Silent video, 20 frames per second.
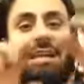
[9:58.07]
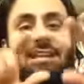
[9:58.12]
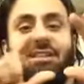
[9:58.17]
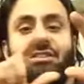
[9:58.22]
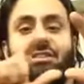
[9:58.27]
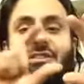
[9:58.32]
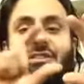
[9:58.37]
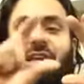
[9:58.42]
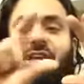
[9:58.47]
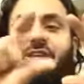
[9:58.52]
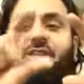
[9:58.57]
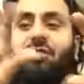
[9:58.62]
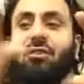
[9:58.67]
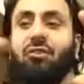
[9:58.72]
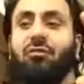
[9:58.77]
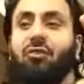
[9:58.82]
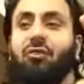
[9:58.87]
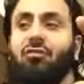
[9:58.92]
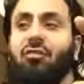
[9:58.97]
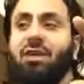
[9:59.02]
each section
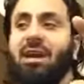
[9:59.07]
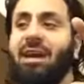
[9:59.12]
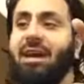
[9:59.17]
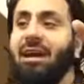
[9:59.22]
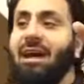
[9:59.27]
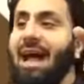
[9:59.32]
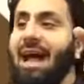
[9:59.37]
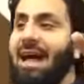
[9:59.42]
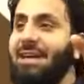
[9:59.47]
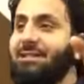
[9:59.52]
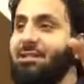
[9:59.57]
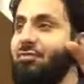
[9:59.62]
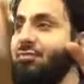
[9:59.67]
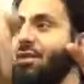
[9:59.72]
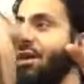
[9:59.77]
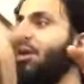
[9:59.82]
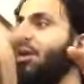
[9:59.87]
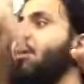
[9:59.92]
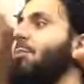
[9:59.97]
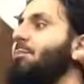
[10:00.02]
of the ring has a
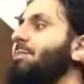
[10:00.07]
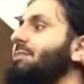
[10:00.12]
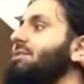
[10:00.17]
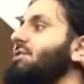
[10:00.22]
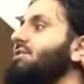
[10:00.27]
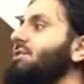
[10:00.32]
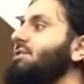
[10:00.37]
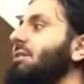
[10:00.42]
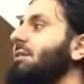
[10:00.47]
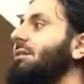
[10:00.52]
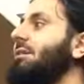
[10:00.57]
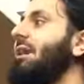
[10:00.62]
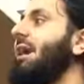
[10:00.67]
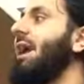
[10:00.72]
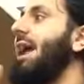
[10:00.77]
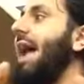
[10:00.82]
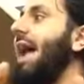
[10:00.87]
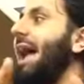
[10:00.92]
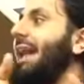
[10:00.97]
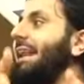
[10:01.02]
ring composition,
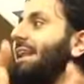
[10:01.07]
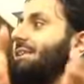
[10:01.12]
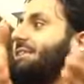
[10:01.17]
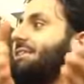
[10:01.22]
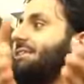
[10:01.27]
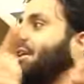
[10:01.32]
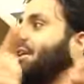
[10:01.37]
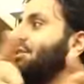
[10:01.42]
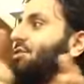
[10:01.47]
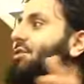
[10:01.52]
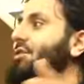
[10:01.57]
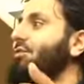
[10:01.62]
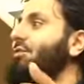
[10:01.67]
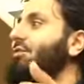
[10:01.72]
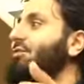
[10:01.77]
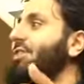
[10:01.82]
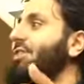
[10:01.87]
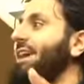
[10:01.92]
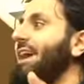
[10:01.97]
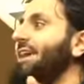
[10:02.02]
and each section of the
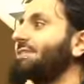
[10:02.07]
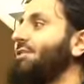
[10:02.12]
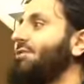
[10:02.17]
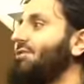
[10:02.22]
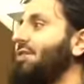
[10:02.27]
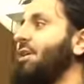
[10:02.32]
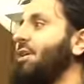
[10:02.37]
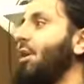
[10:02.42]
ring has a ring